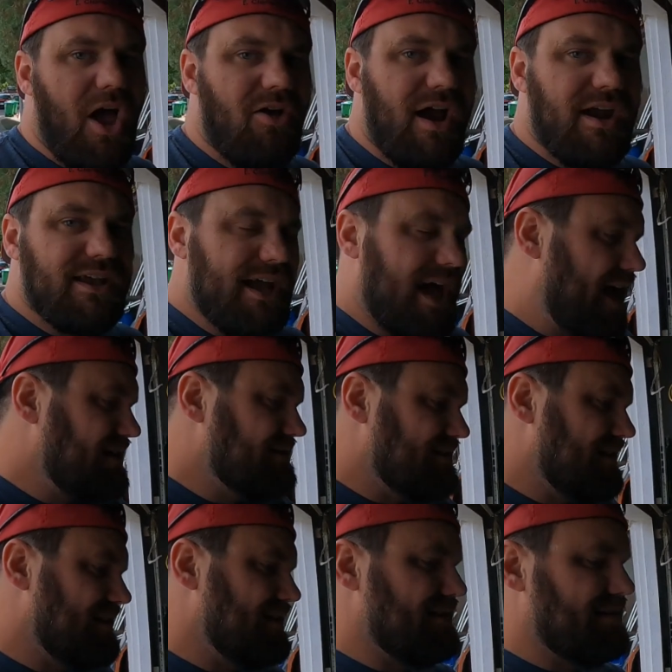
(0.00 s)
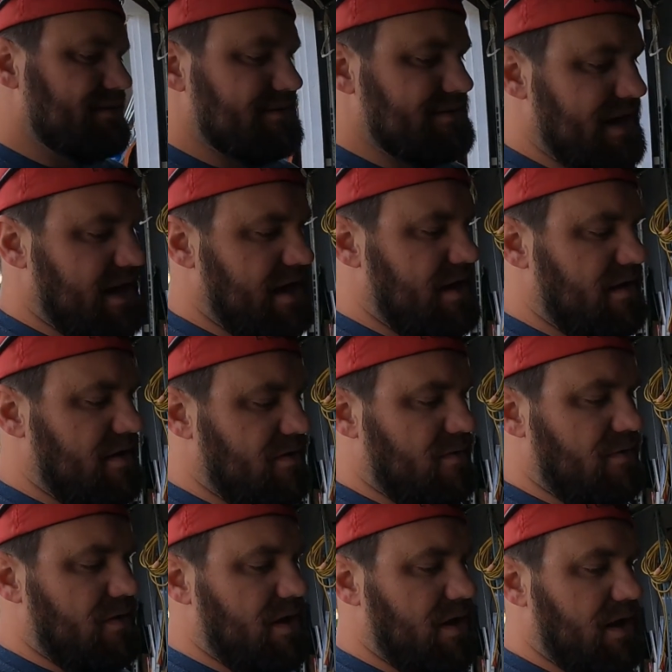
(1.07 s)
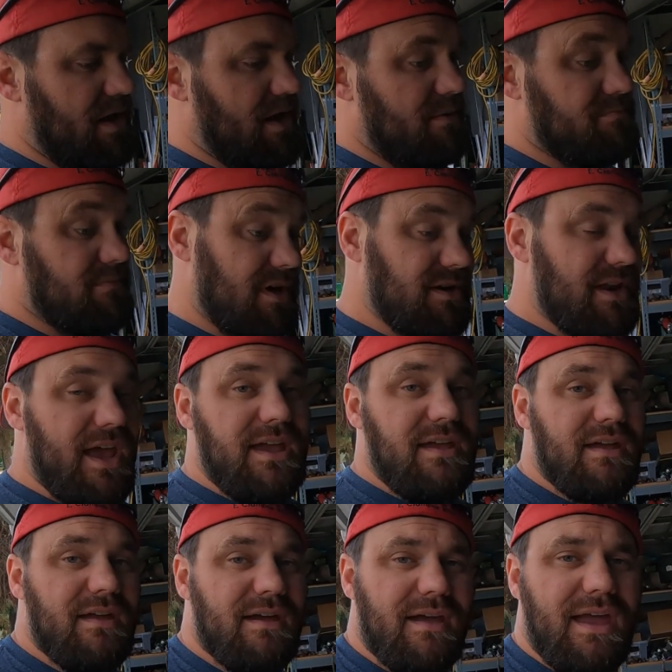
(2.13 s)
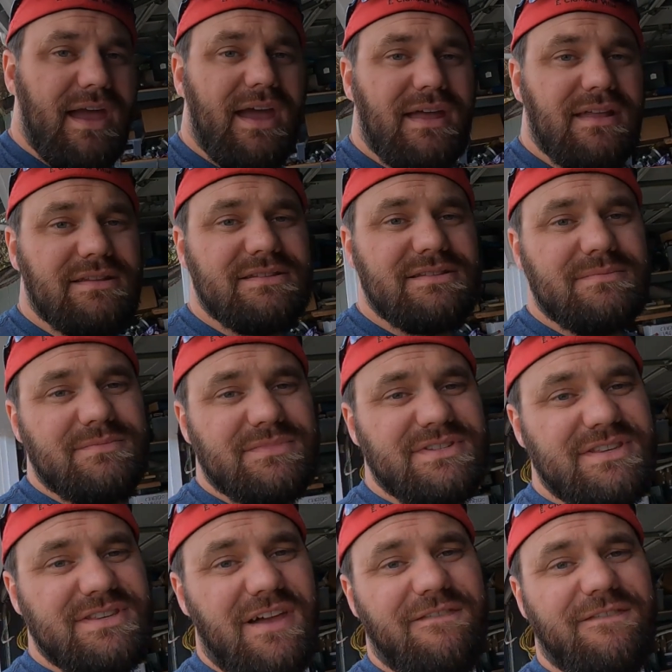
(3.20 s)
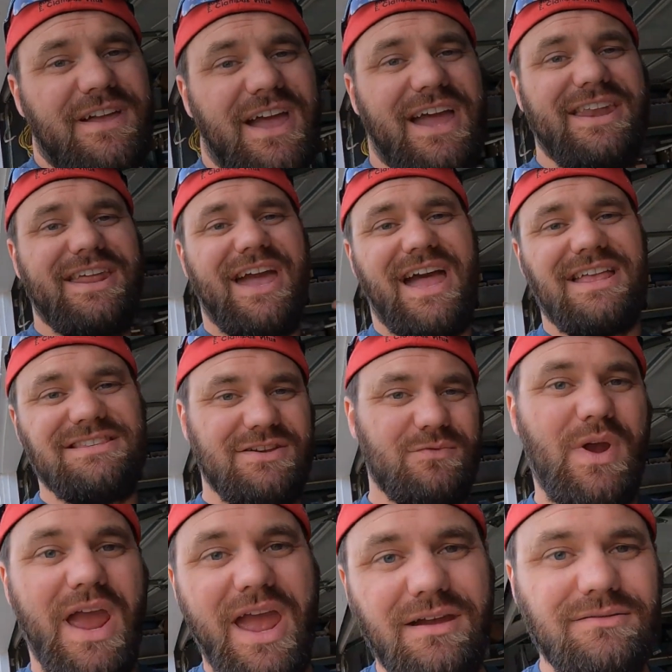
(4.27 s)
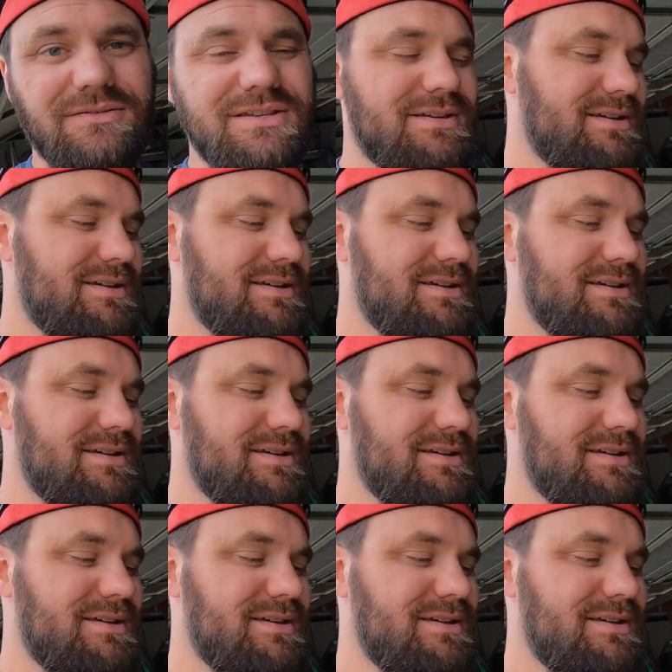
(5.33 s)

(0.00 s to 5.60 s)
Alrighty guys, it is now Monday, and some stuff kind of got derailed.